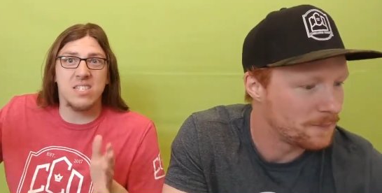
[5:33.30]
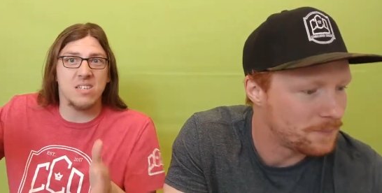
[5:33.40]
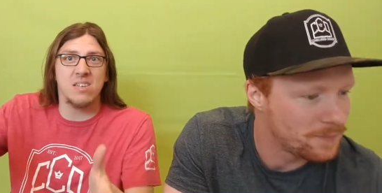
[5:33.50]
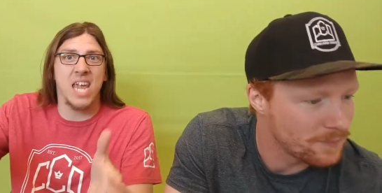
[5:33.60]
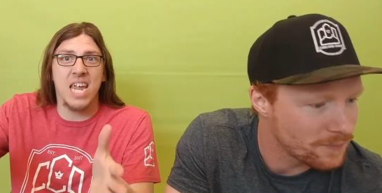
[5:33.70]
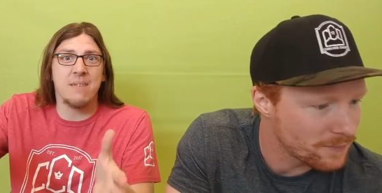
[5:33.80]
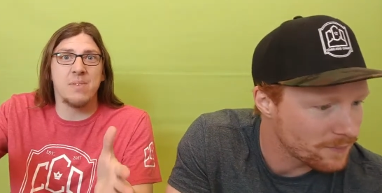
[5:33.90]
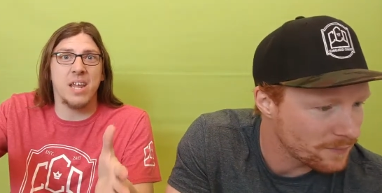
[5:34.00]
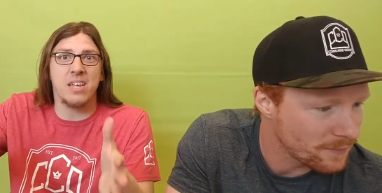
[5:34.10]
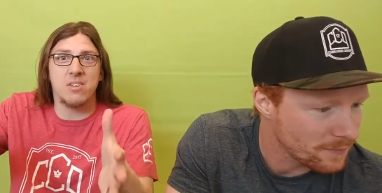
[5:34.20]
Speaker 1: that came,
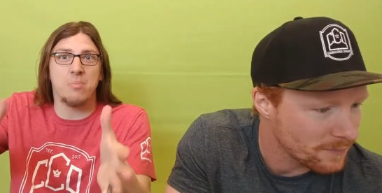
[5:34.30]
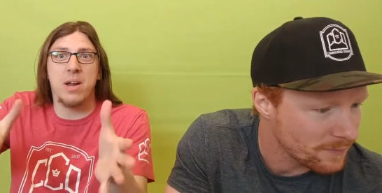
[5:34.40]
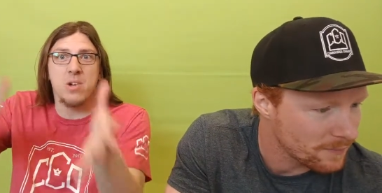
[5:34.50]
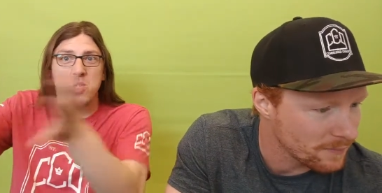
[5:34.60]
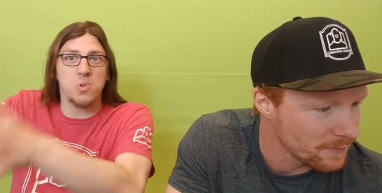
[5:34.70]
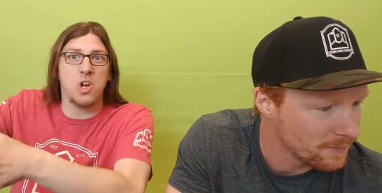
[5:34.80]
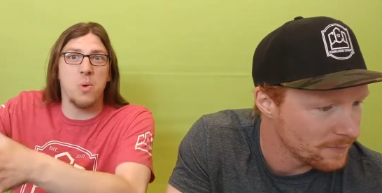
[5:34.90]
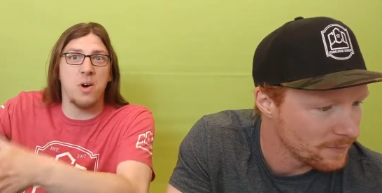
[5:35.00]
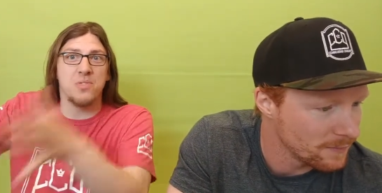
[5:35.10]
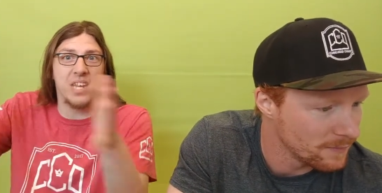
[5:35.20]
and like their parents would
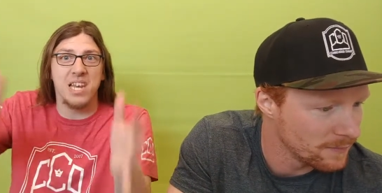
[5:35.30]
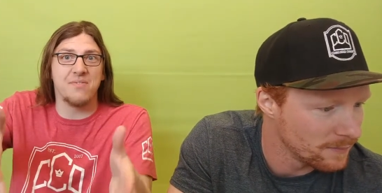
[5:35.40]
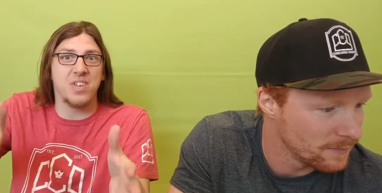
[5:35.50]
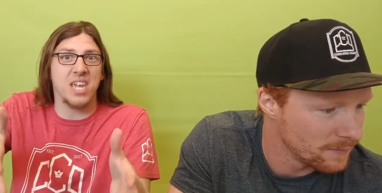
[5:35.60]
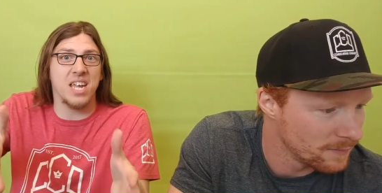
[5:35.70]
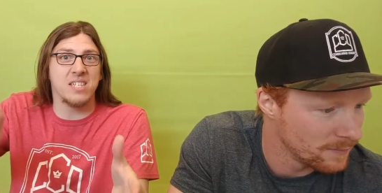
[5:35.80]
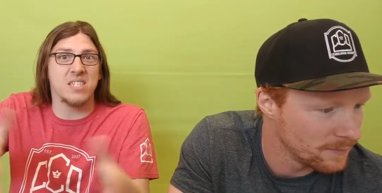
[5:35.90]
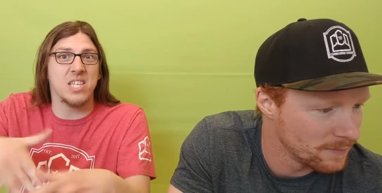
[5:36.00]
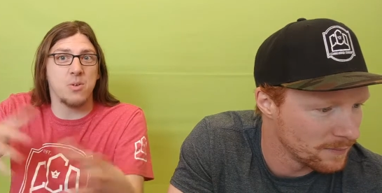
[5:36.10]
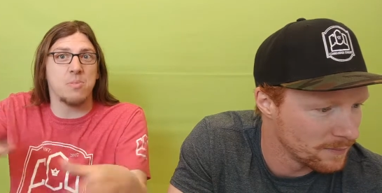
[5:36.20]
go out and they'd leave the
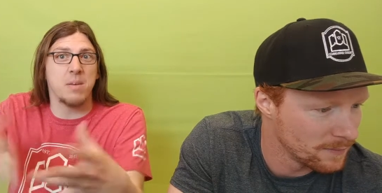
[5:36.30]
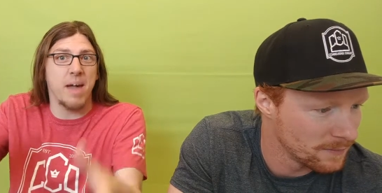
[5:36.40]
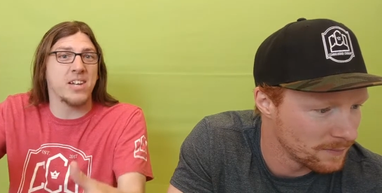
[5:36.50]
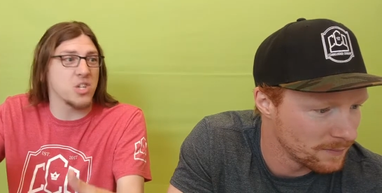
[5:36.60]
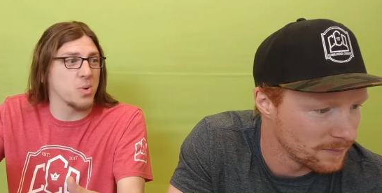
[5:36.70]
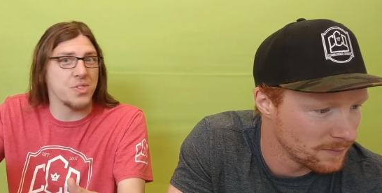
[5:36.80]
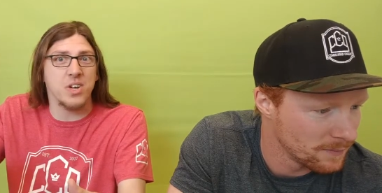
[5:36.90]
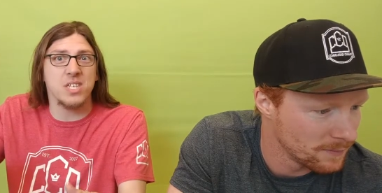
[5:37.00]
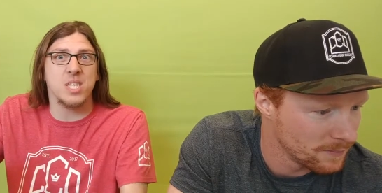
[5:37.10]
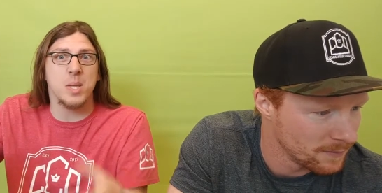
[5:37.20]
kids and they would play Magic with
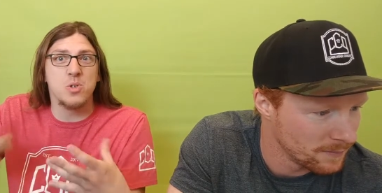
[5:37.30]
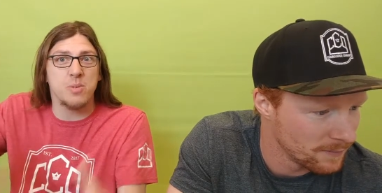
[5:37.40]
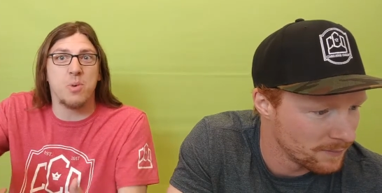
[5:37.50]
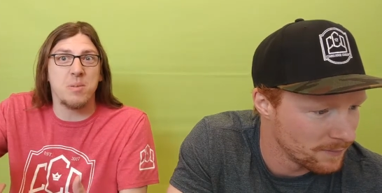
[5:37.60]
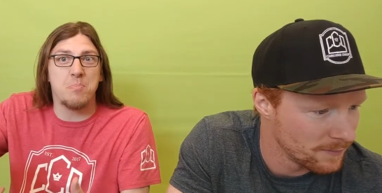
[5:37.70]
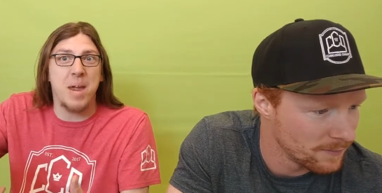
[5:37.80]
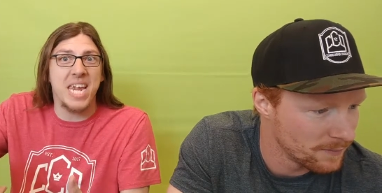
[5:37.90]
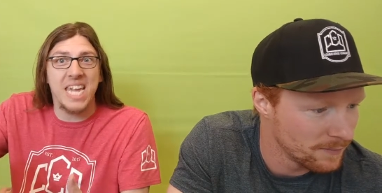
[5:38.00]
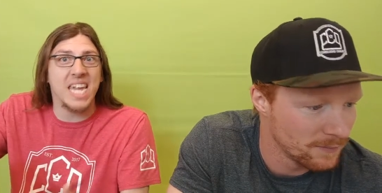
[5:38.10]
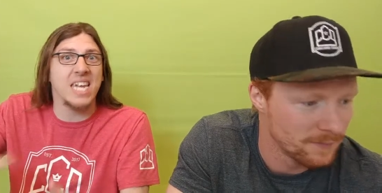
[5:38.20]
us, and they used to bring
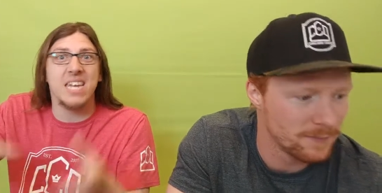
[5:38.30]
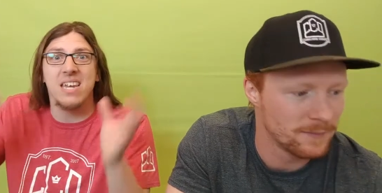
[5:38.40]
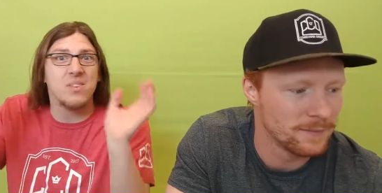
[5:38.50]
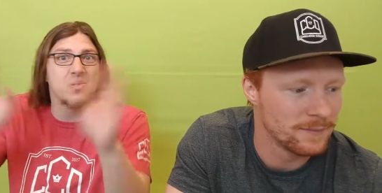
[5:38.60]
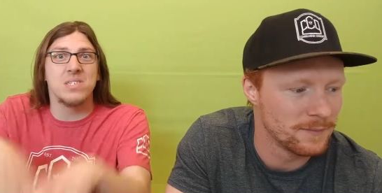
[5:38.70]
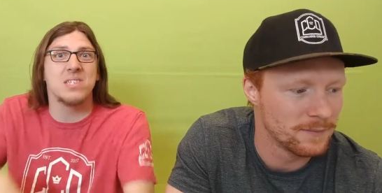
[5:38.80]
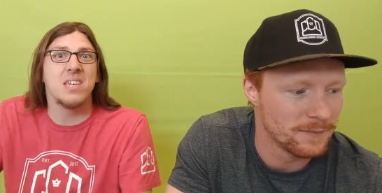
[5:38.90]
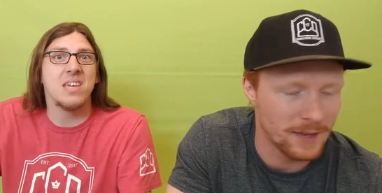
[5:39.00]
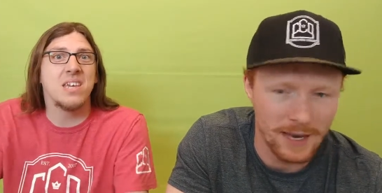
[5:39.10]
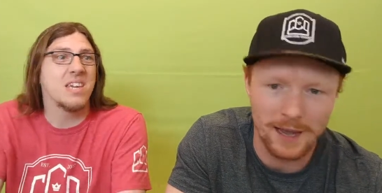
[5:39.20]
baking, and it was
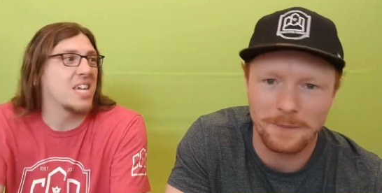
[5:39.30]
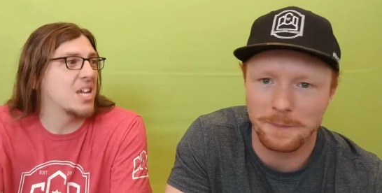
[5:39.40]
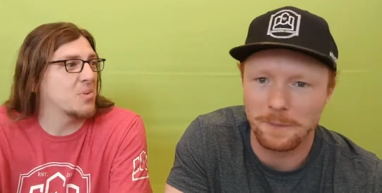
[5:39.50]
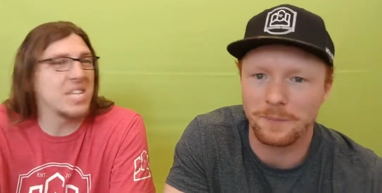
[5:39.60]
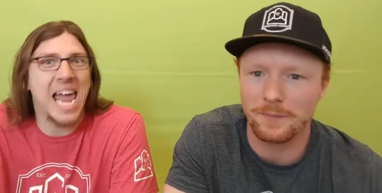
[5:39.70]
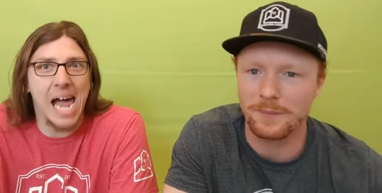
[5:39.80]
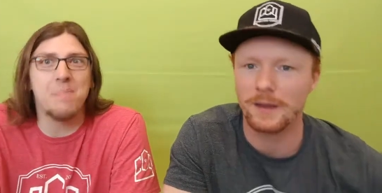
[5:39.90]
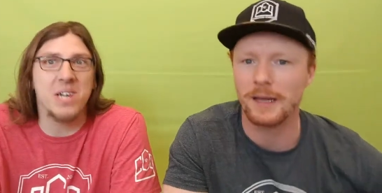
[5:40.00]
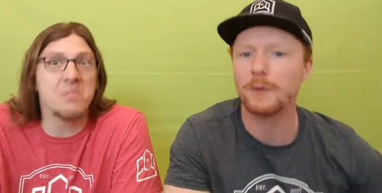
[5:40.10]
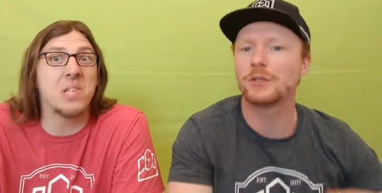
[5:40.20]
Speaker 2: a
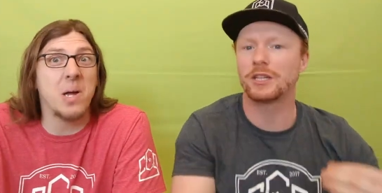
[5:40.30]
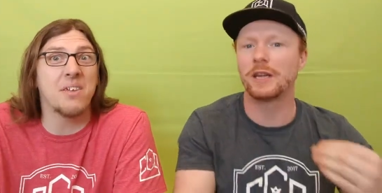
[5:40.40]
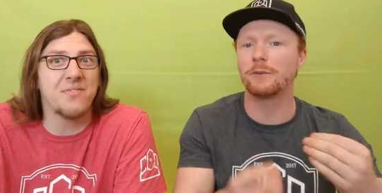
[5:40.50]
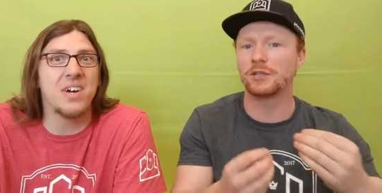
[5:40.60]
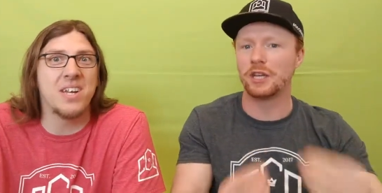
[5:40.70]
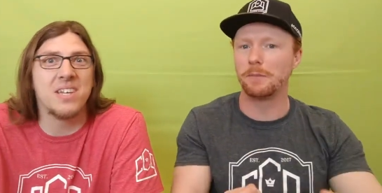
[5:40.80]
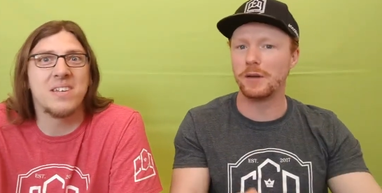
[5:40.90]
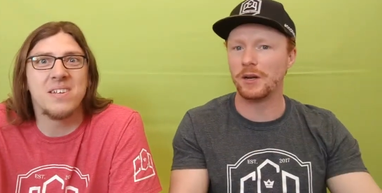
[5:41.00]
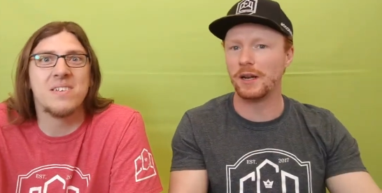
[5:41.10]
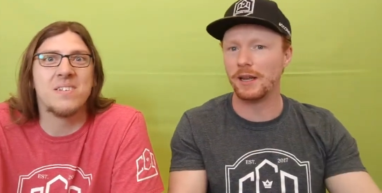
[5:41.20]
happening. It was a lot of fun. It was
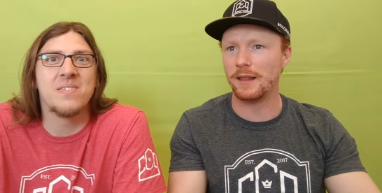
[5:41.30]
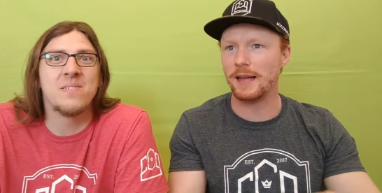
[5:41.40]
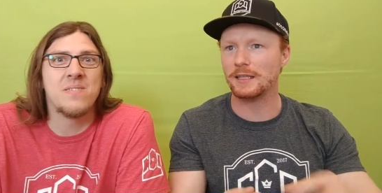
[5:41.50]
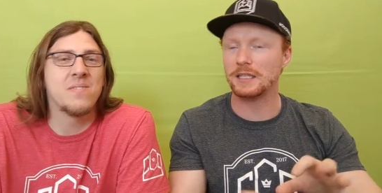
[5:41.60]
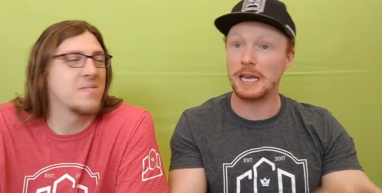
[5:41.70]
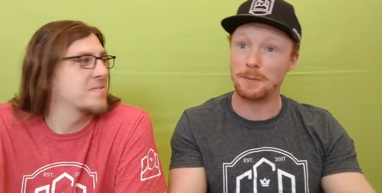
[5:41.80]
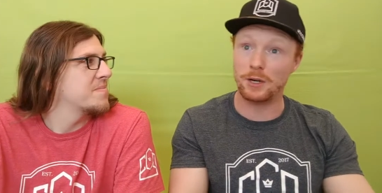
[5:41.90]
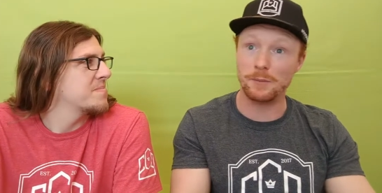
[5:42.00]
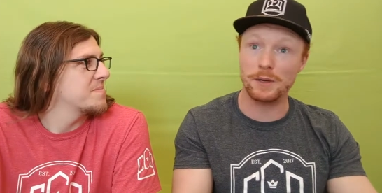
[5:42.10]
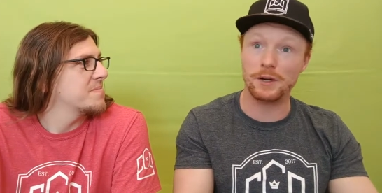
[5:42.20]
community, and that same
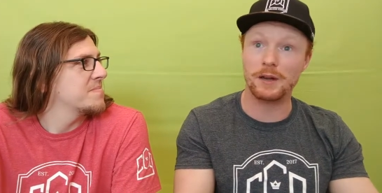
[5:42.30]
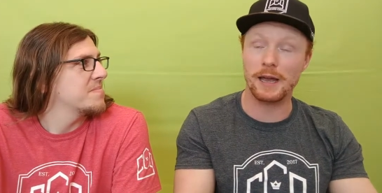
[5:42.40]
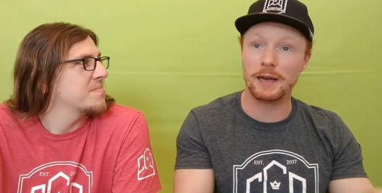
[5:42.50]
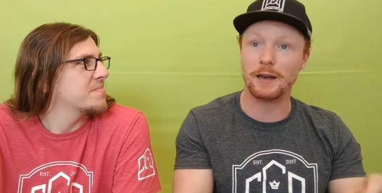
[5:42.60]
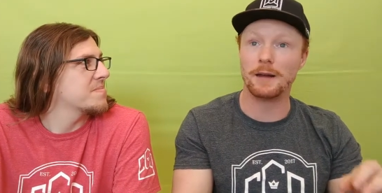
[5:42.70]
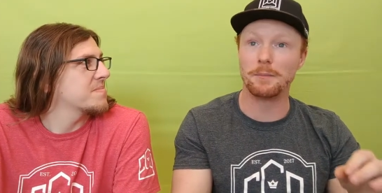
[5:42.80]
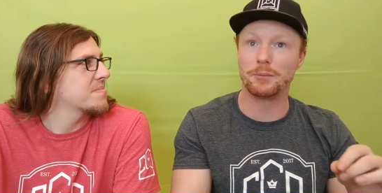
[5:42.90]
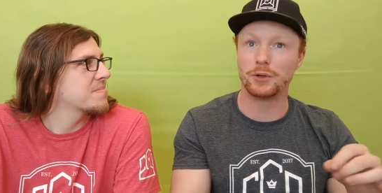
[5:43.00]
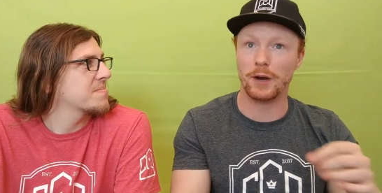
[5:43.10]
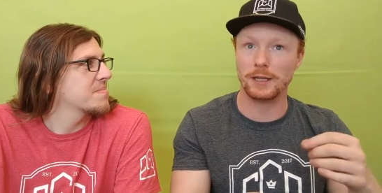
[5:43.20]
community ended
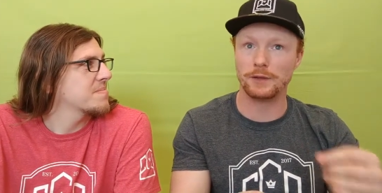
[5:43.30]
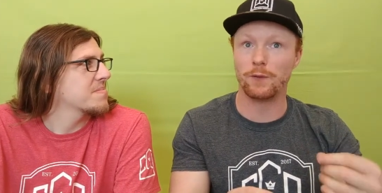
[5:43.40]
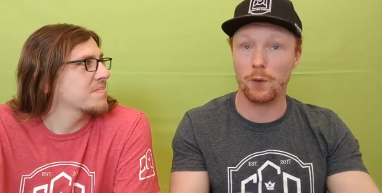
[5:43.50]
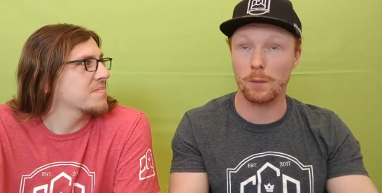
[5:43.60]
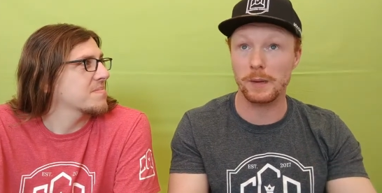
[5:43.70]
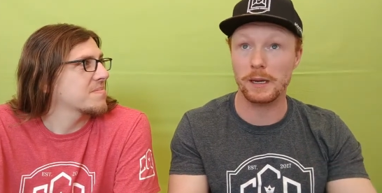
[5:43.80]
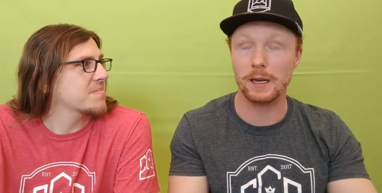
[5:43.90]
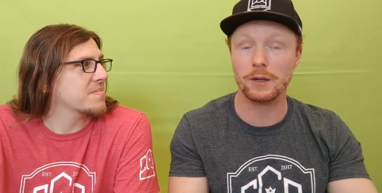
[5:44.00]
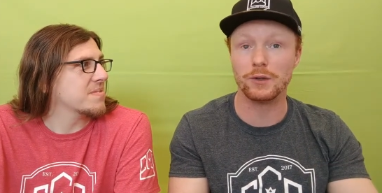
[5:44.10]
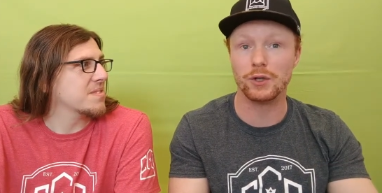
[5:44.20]
up transforming
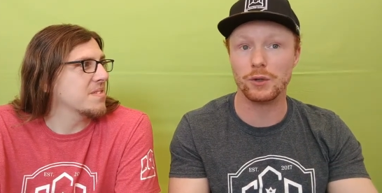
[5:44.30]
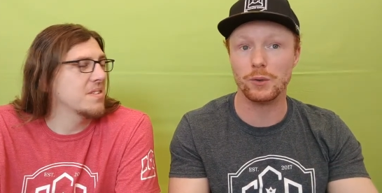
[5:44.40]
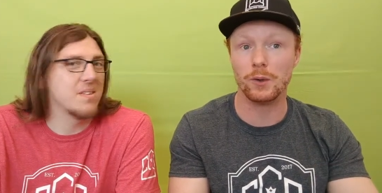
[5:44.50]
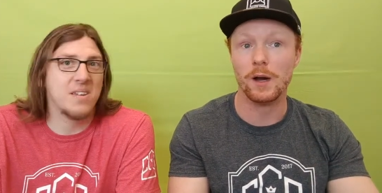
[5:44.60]
into